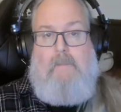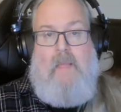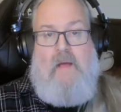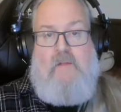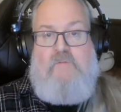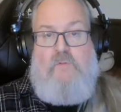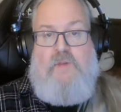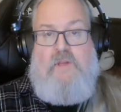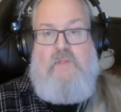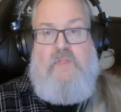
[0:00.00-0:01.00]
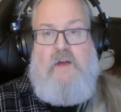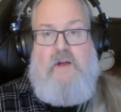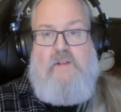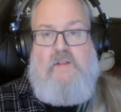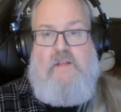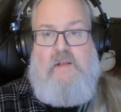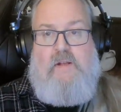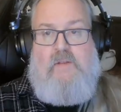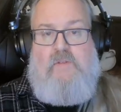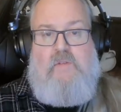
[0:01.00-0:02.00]
And for me, that
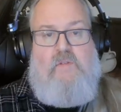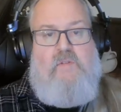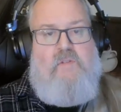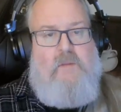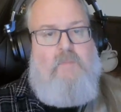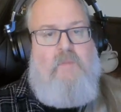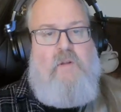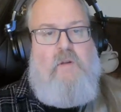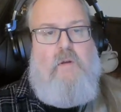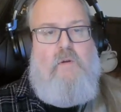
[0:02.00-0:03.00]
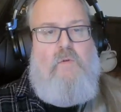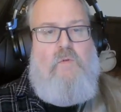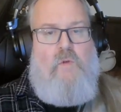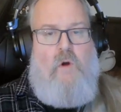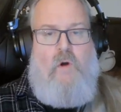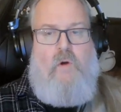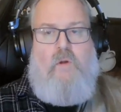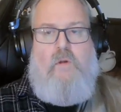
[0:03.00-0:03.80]
is simply wrong.